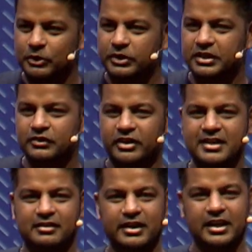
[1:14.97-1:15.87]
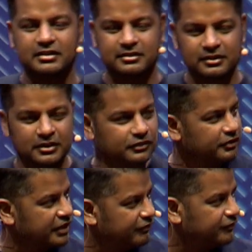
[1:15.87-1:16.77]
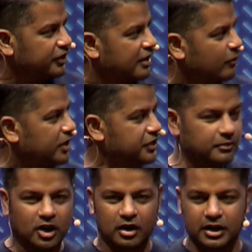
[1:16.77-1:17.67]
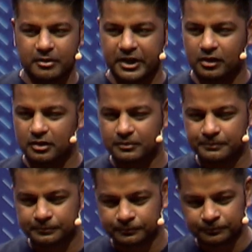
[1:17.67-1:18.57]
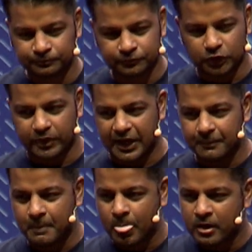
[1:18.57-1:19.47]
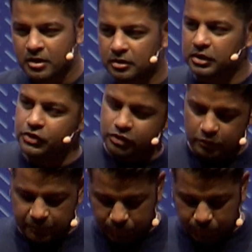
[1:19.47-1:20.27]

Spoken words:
who didn't raise their hands, so you got to figure out where you are in the middle, okay? The issue with